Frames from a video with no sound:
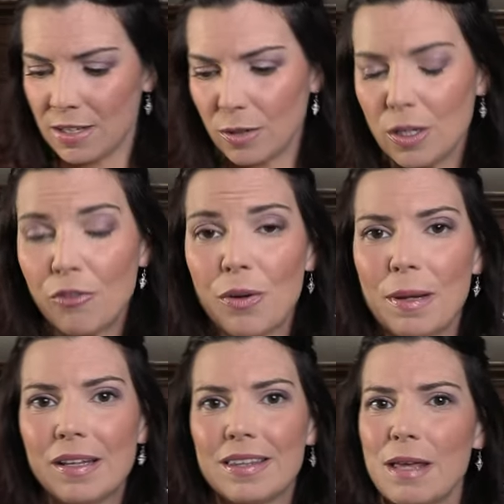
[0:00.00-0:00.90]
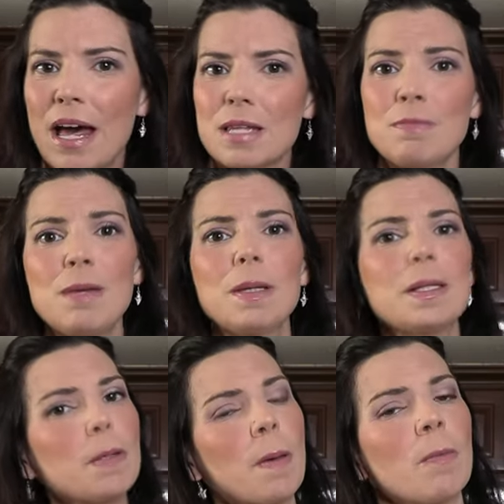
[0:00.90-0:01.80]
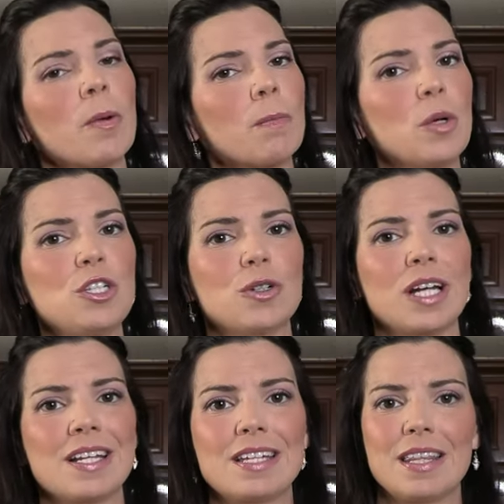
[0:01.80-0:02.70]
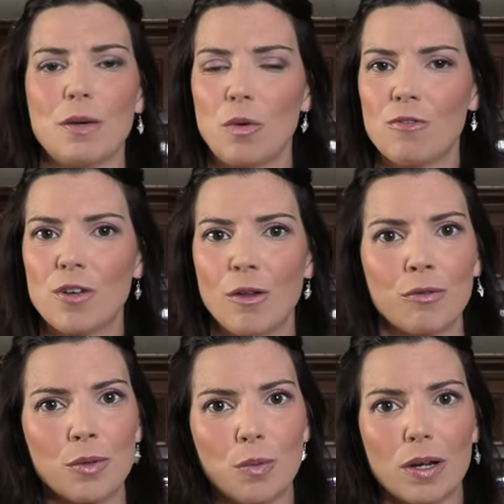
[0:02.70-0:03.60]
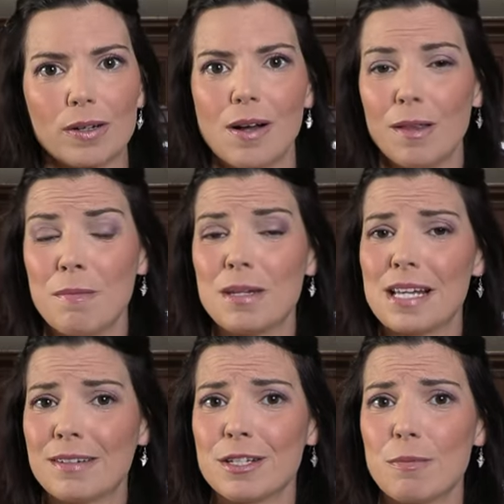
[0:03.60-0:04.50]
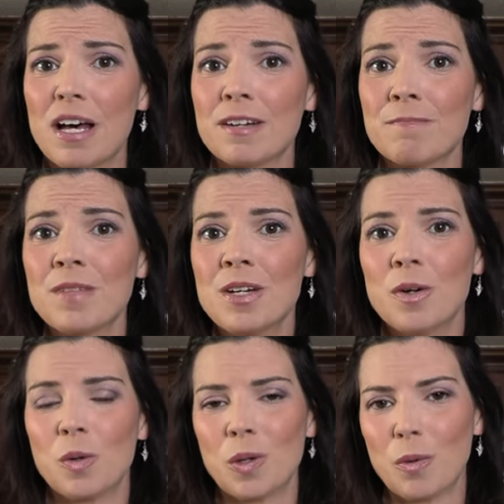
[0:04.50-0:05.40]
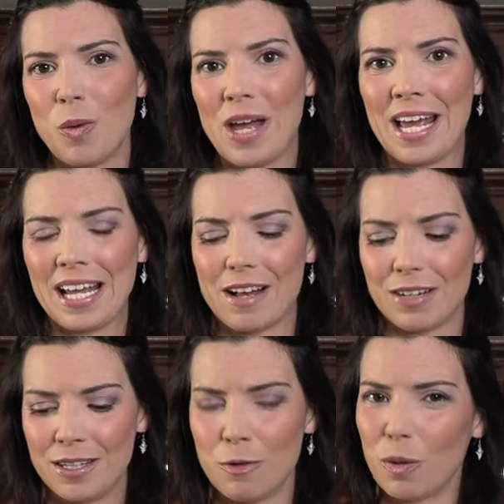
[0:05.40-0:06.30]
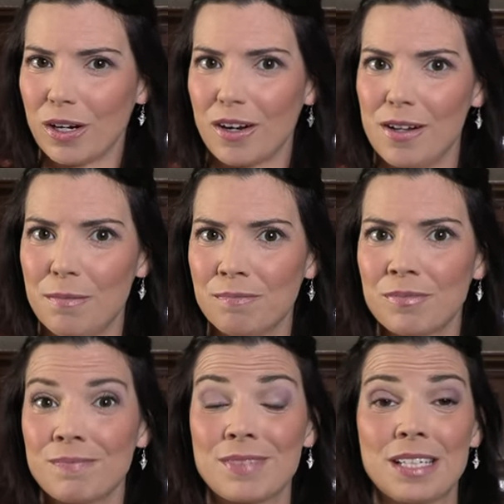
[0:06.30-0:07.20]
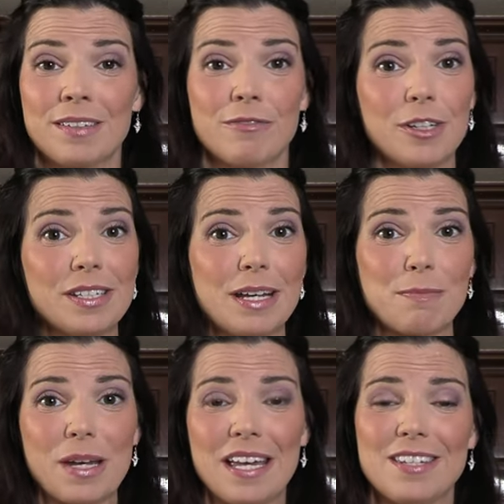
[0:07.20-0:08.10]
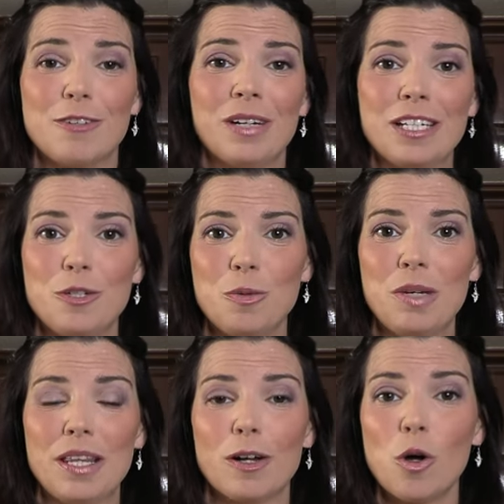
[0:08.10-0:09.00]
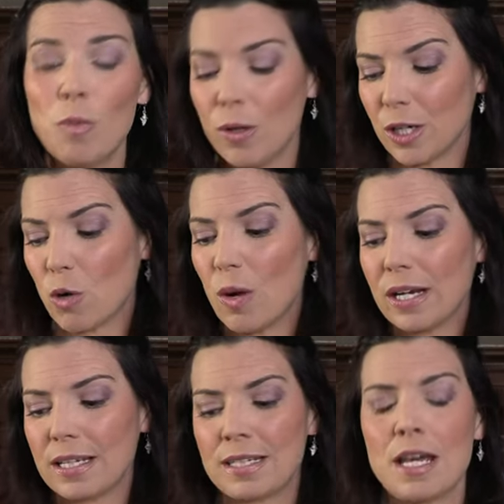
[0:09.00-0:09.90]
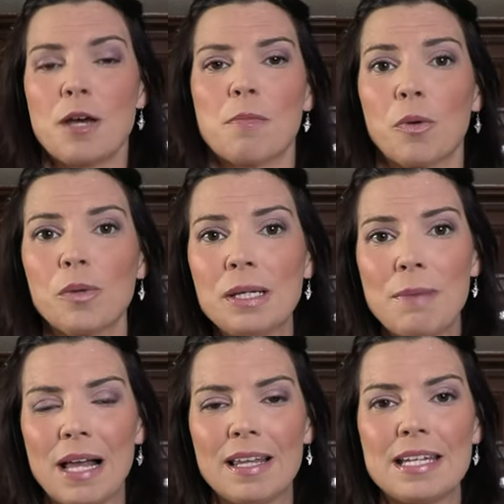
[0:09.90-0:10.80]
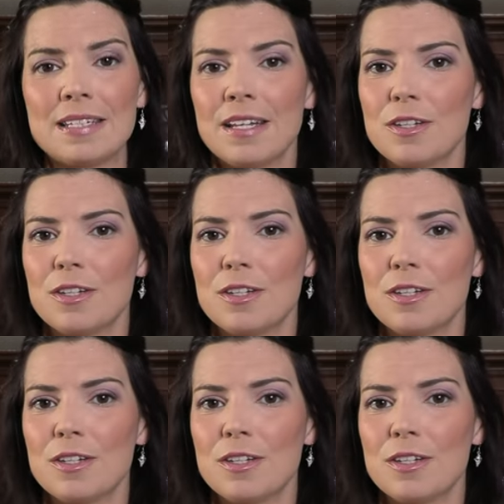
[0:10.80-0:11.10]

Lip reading: So look for a pellet that has maybe a little bit more moisture content that will fall through the water column down to the bottom or will hang out in the water column. First up is going to be the Cobalt Aquatics Marine Pellet.